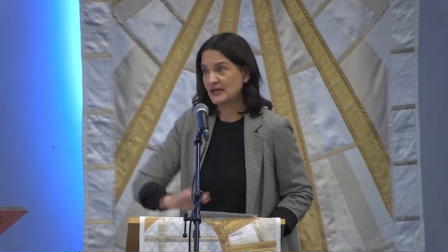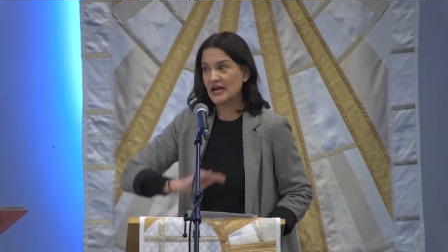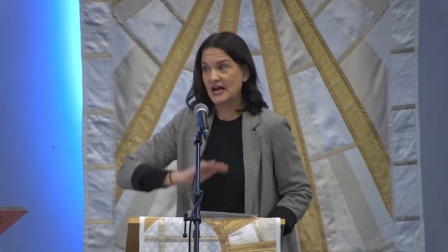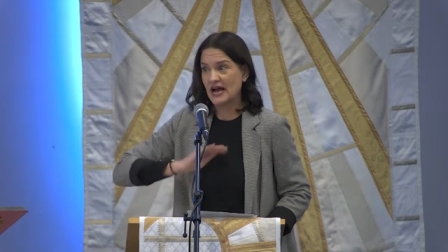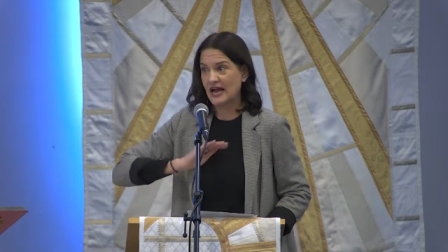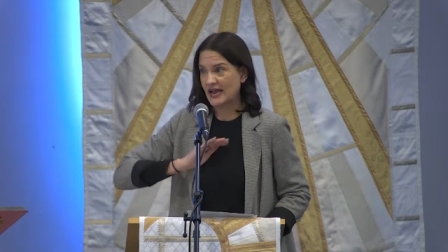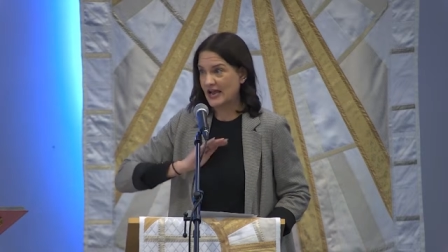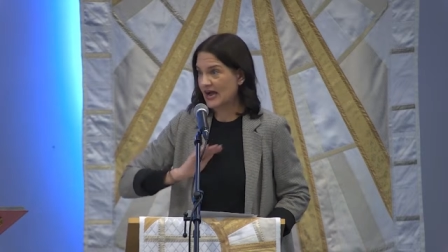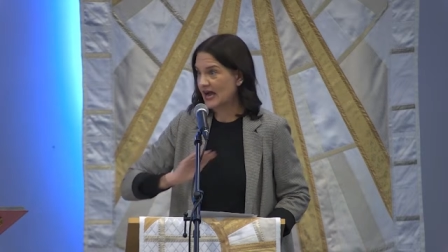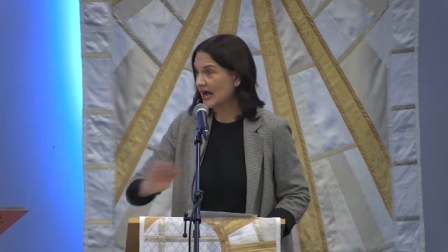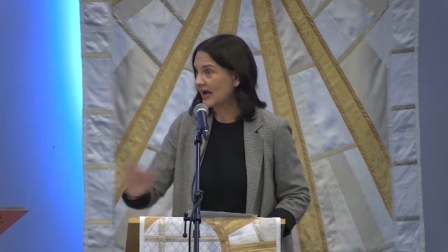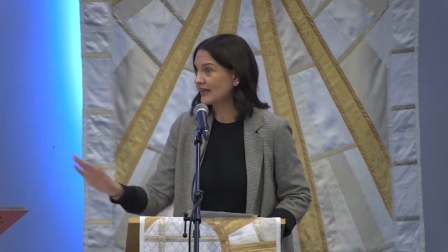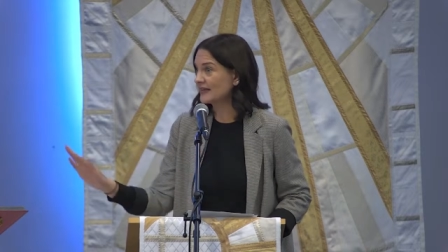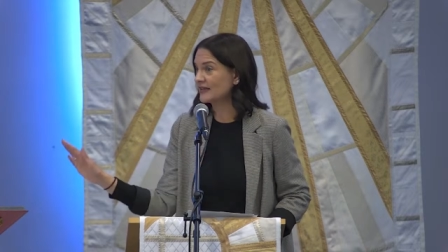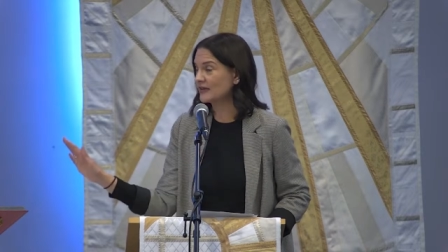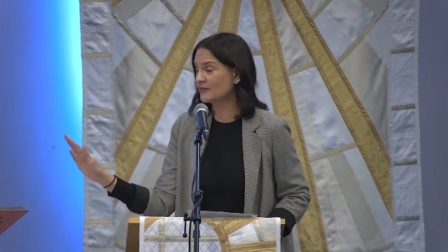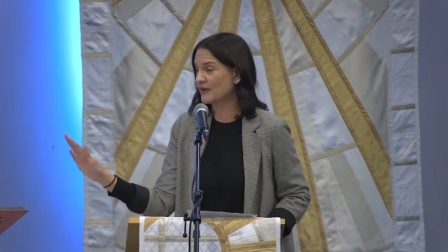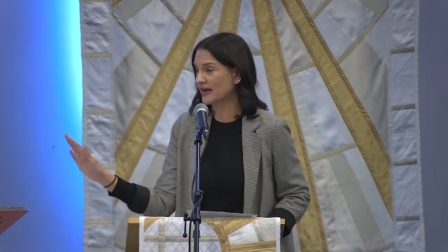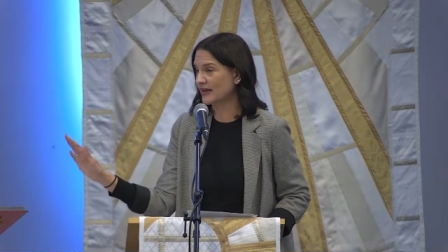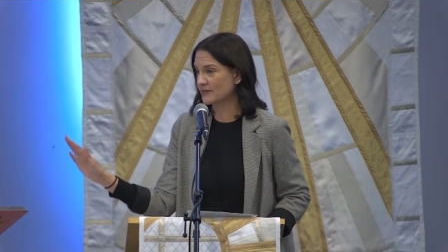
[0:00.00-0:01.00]
I
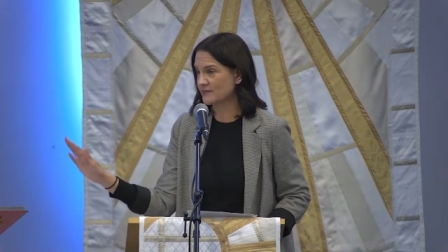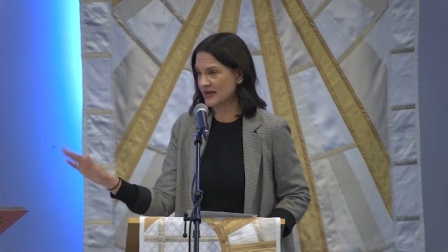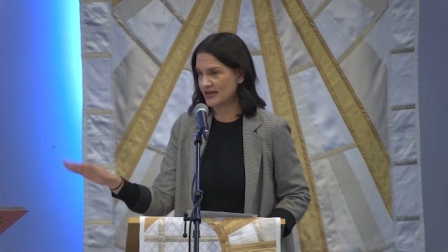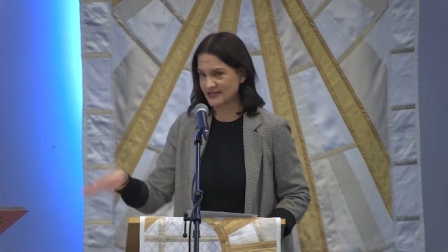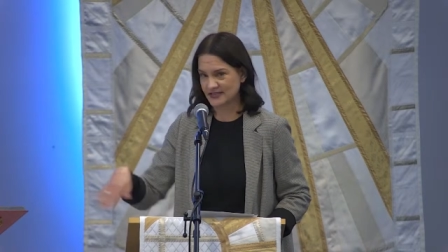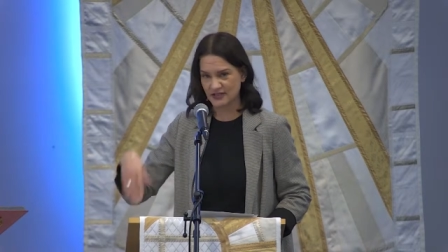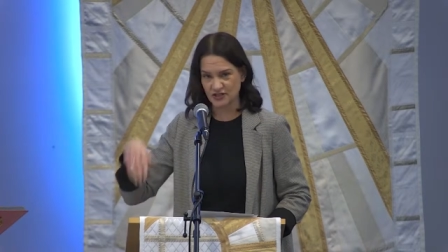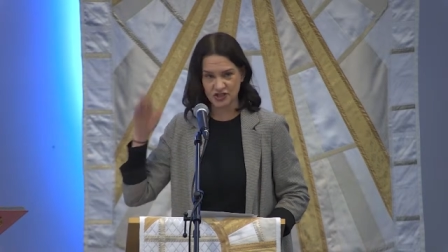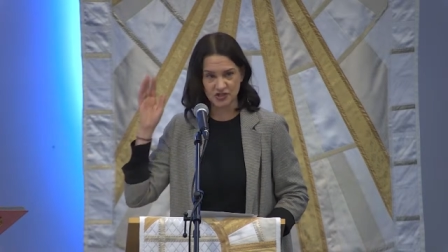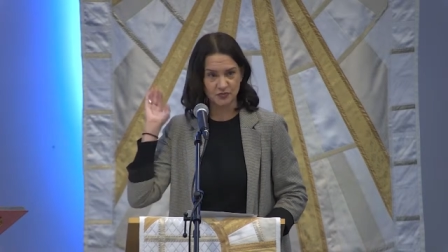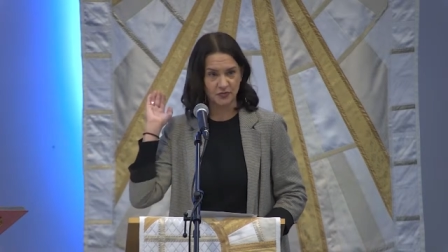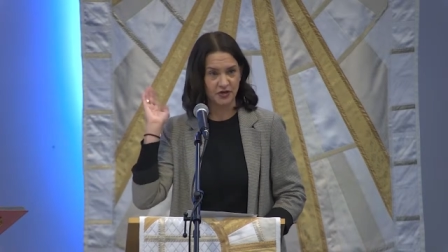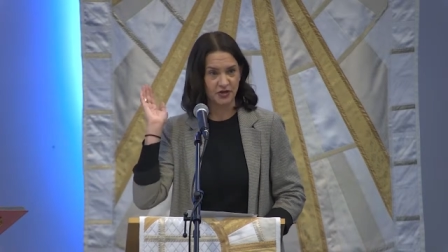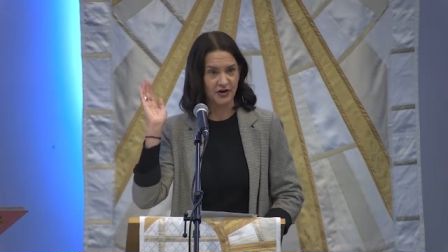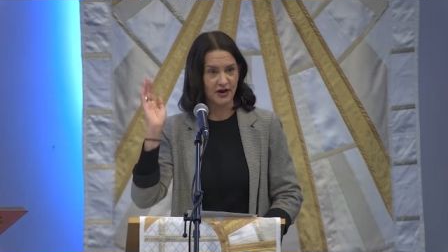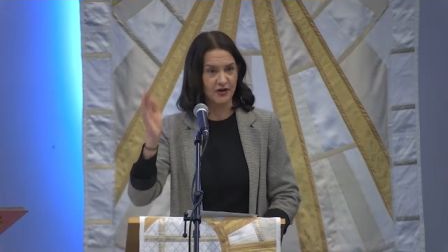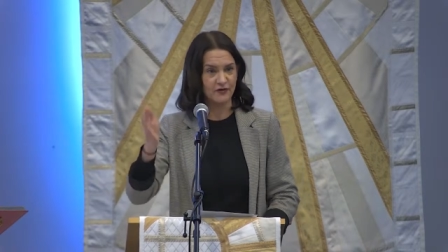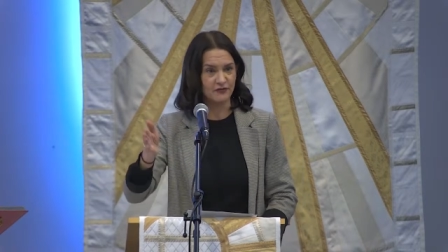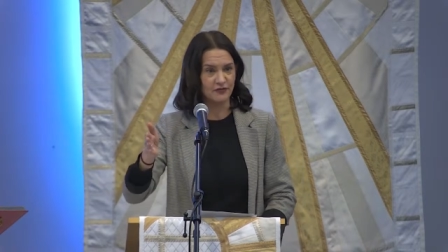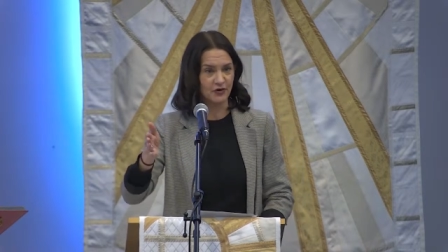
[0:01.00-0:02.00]
highly recommend it. Just when you're
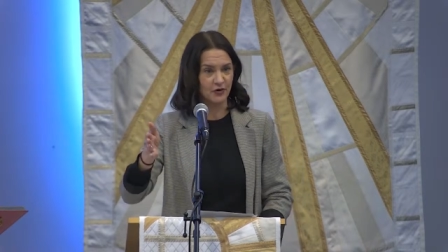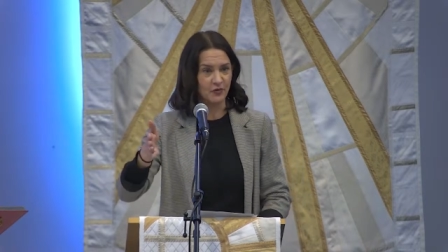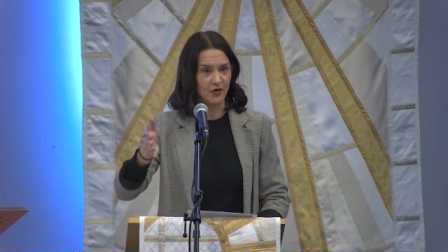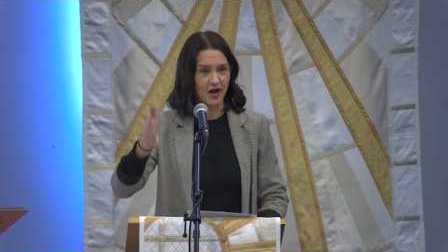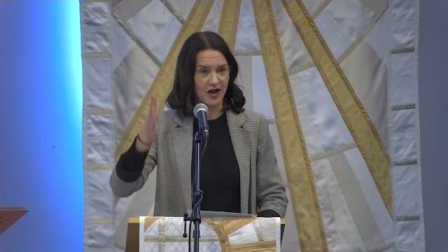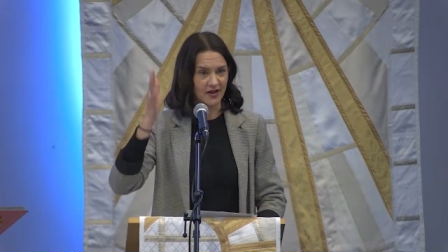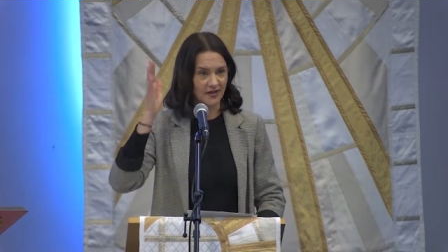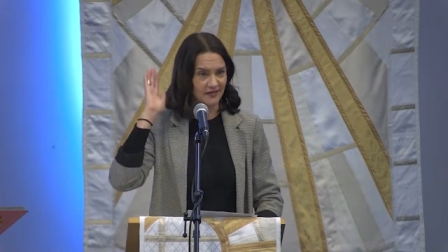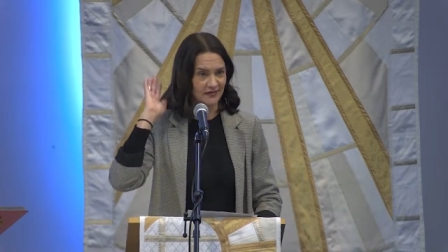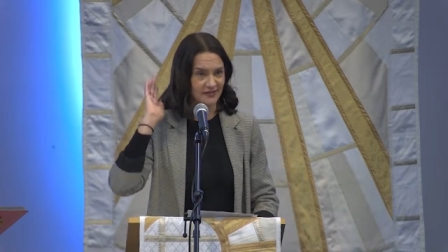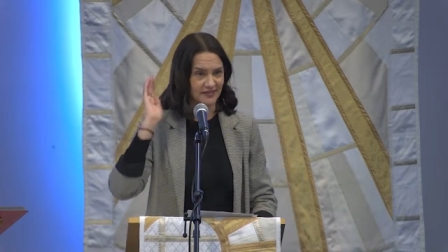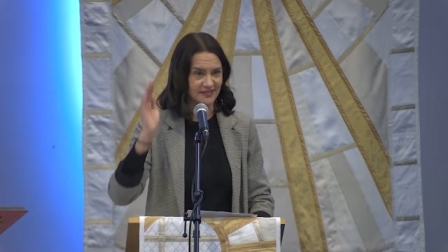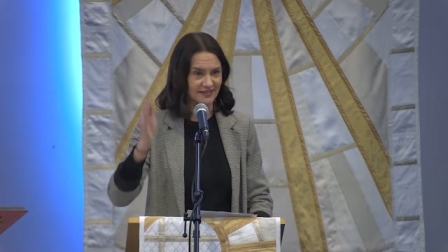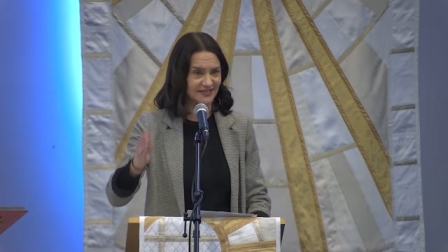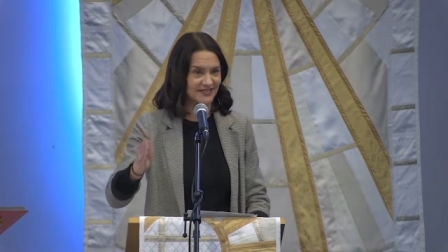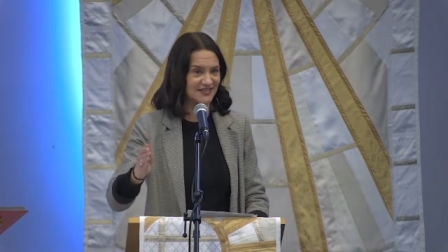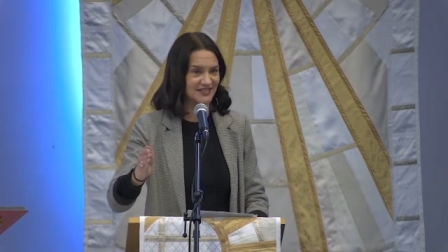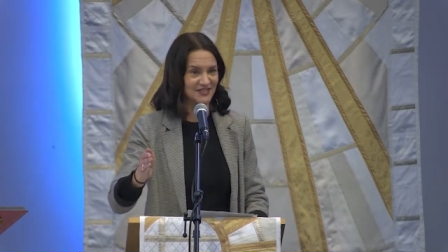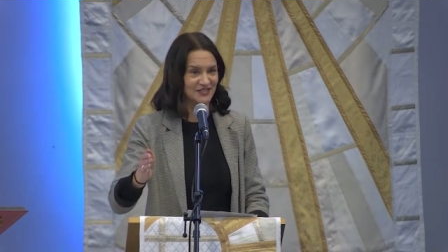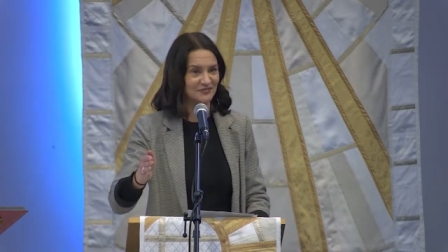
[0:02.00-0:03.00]
out for a walk,
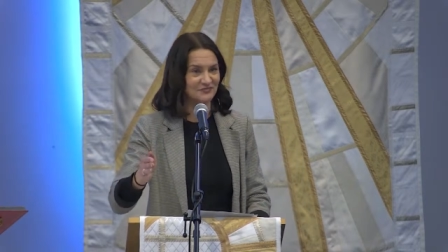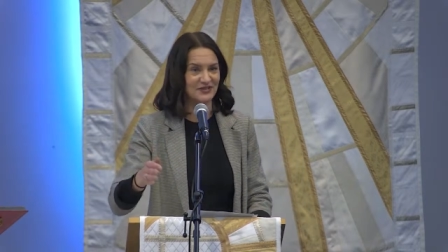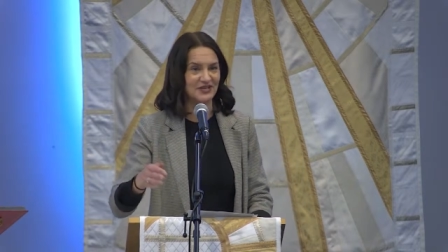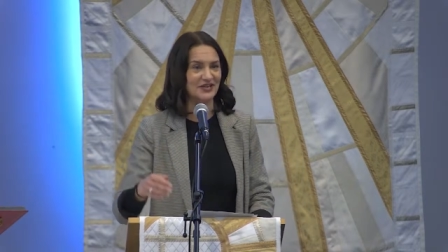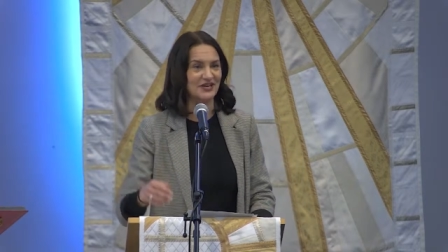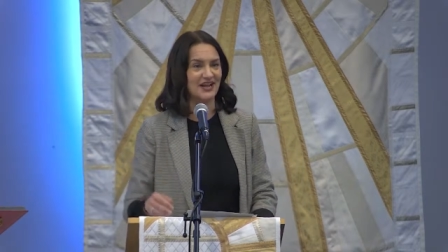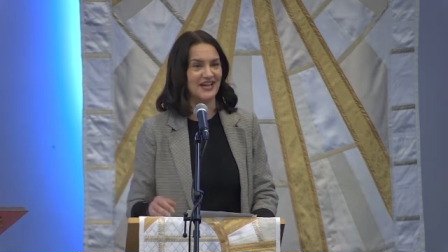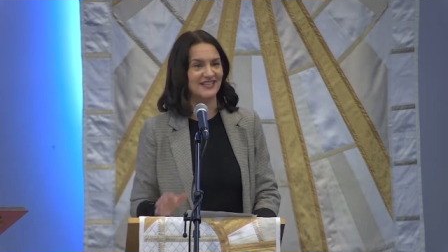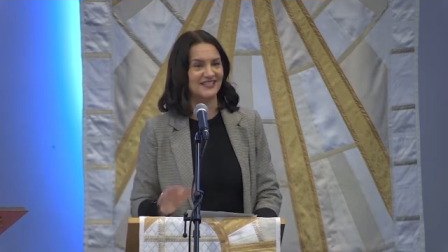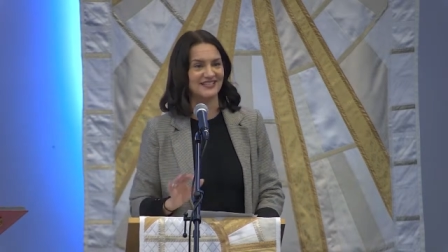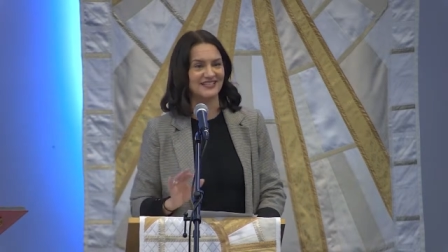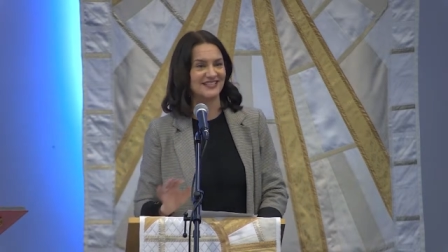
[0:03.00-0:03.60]
listen to Peter Enns.